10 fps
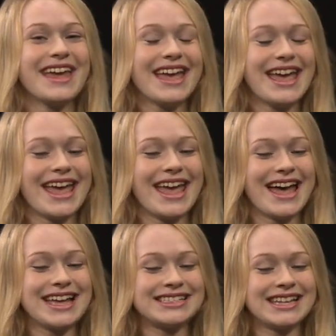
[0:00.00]

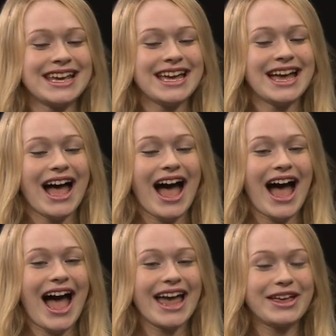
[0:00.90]
And
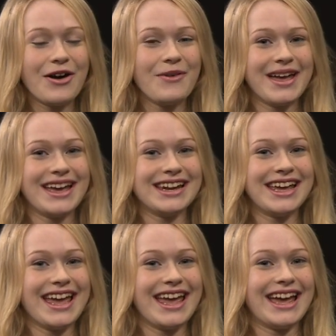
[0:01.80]
I go in
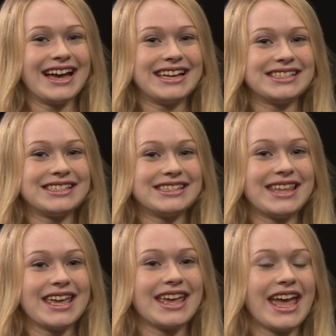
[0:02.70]
and
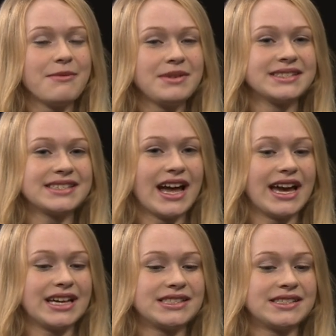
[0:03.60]
they hand me
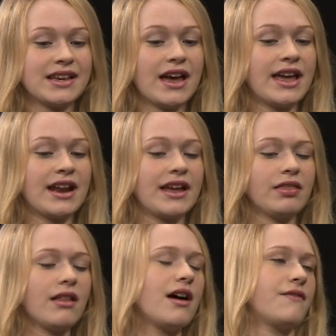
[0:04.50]
sides and I
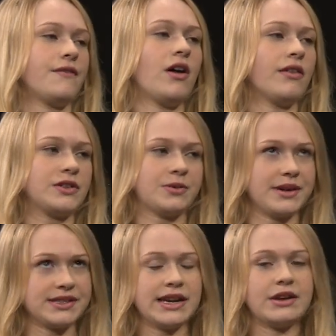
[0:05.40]
love Oliver
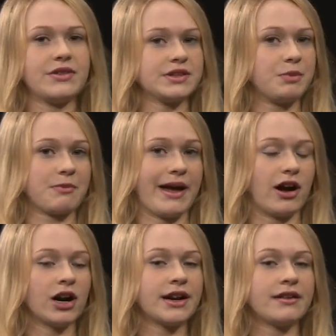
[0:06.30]
Twist. I know this book by heart.